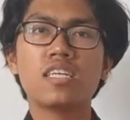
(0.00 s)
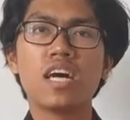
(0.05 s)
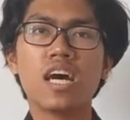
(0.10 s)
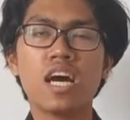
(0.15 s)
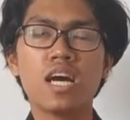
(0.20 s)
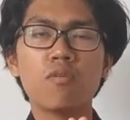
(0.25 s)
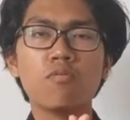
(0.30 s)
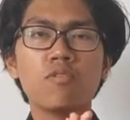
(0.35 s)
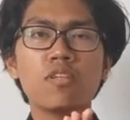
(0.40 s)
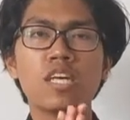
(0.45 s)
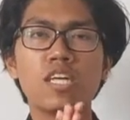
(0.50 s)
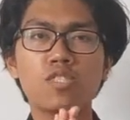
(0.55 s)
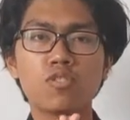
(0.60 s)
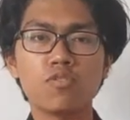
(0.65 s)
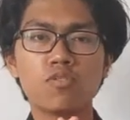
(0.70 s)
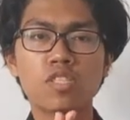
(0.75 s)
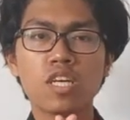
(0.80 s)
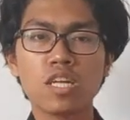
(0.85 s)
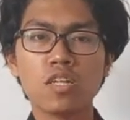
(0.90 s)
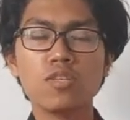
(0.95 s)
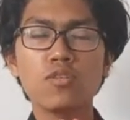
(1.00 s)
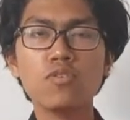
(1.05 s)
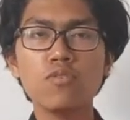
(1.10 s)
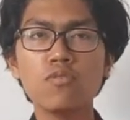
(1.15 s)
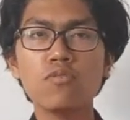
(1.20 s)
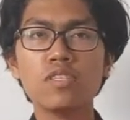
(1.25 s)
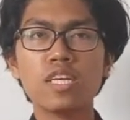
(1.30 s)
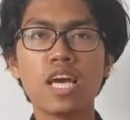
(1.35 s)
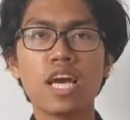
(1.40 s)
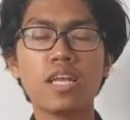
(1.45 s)
I would like to tell
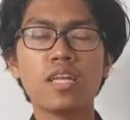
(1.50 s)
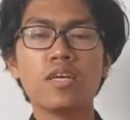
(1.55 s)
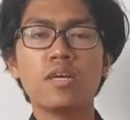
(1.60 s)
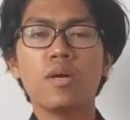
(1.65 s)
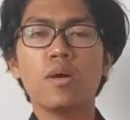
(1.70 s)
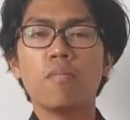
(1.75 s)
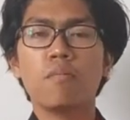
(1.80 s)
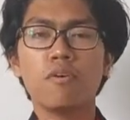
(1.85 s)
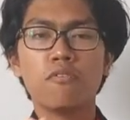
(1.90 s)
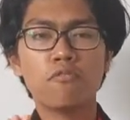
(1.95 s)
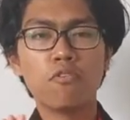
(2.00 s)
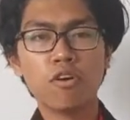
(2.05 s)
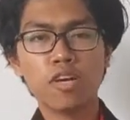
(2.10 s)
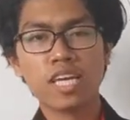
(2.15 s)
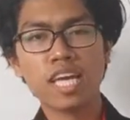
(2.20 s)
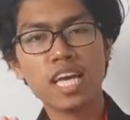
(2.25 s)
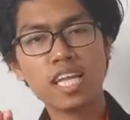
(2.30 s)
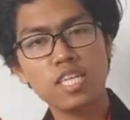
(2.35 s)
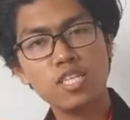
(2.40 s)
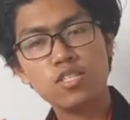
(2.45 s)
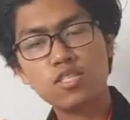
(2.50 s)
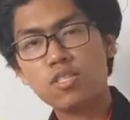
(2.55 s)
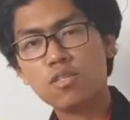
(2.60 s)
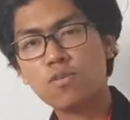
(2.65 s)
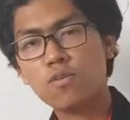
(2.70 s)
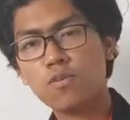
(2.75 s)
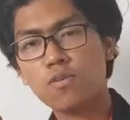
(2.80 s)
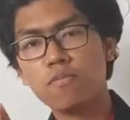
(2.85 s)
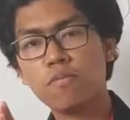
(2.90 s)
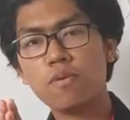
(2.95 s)
you that before
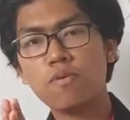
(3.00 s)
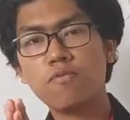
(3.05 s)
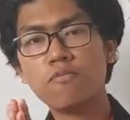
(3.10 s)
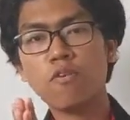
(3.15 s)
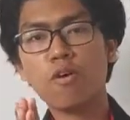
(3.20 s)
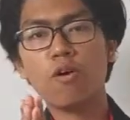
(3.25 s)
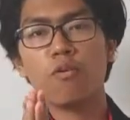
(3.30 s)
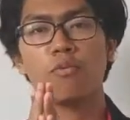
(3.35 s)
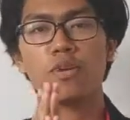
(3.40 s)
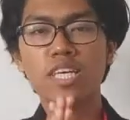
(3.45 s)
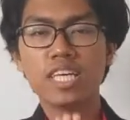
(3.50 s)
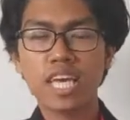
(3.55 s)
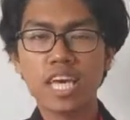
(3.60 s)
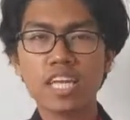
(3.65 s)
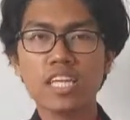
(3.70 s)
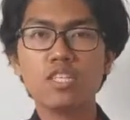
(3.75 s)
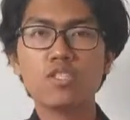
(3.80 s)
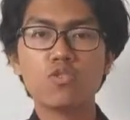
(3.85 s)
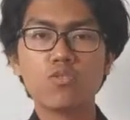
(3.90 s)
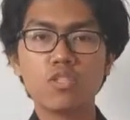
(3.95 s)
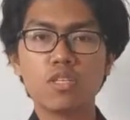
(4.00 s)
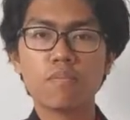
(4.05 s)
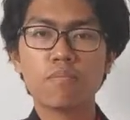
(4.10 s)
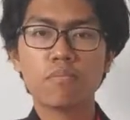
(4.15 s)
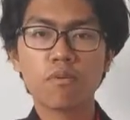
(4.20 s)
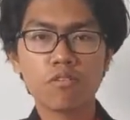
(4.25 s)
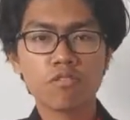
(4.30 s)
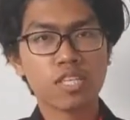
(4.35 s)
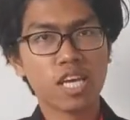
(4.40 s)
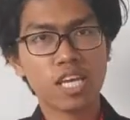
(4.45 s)
we get into the
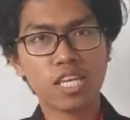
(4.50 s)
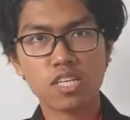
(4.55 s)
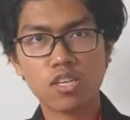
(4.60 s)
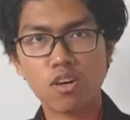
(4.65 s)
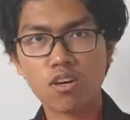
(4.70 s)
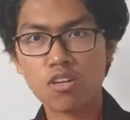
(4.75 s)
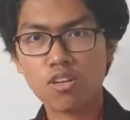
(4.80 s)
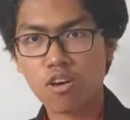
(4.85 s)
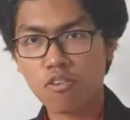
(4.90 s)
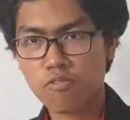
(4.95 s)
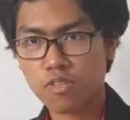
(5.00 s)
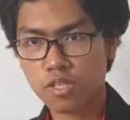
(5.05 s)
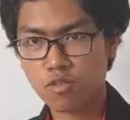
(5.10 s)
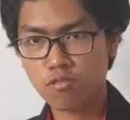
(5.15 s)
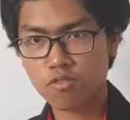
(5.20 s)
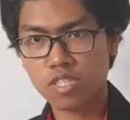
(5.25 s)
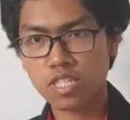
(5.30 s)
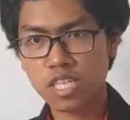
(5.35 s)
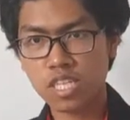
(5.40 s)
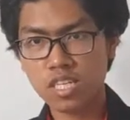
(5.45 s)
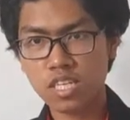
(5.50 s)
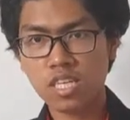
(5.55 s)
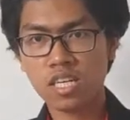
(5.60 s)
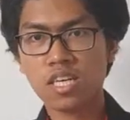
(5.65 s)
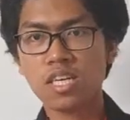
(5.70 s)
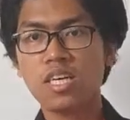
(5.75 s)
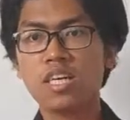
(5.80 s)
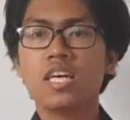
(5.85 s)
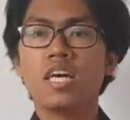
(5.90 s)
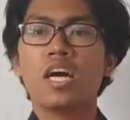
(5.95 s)
pros and cons of the routing
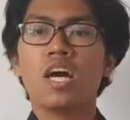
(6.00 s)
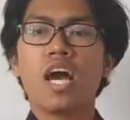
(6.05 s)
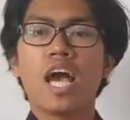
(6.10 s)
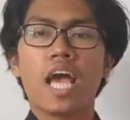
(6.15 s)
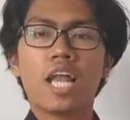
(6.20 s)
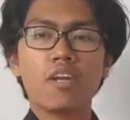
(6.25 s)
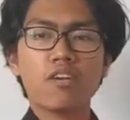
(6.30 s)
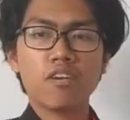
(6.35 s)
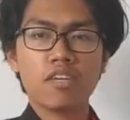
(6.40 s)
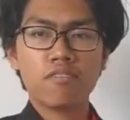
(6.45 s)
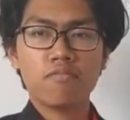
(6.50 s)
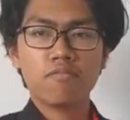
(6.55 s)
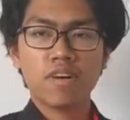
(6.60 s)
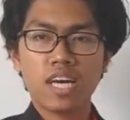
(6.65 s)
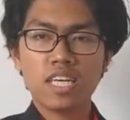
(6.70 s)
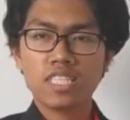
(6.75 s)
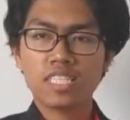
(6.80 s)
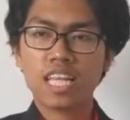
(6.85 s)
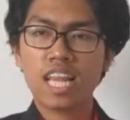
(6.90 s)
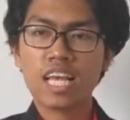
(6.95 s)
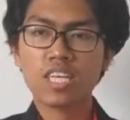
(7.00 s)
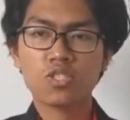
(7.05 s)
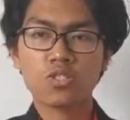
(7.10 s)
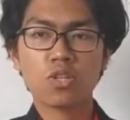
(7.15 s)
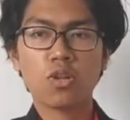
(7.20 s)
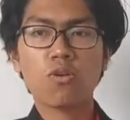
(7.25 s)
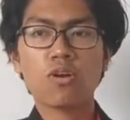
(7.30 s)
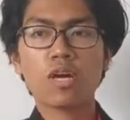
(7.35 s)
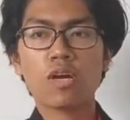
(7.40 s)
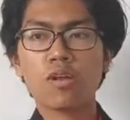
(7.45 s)
Android device, let's
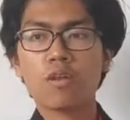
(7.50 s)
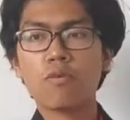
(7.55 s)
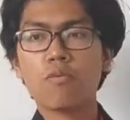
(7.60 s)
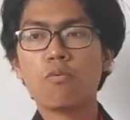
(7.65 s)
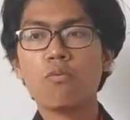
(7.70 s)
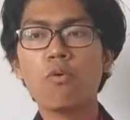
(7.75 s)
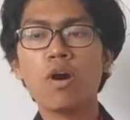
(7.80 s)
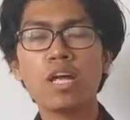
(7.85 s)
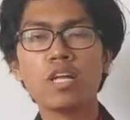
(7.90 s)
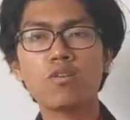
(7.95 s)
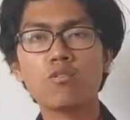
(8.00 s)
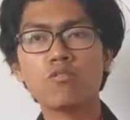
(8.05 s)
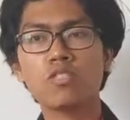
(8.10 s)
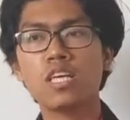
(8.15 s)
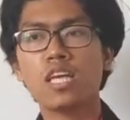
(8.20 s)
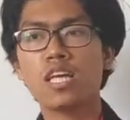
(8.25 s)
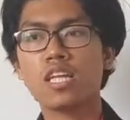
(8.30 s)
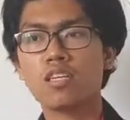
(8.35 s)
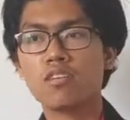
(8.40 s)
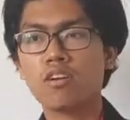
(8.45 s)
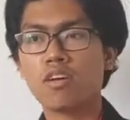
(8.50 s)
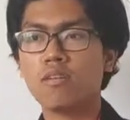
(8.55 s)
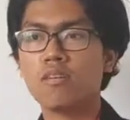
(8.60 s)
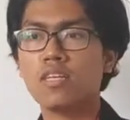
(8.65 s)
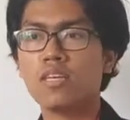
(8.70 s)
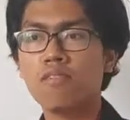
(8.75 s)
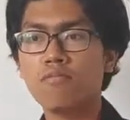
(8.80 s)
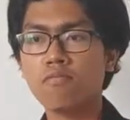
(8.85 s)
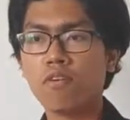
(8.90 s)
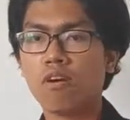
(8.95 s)
look at what routing Android
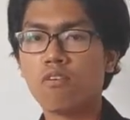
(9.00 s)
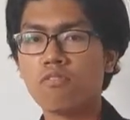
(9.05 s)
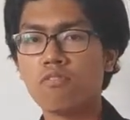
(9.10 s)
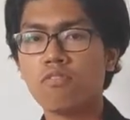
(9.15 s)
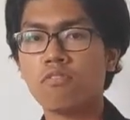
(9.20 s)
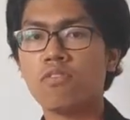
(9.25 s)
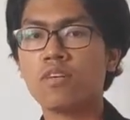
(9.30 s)
involves.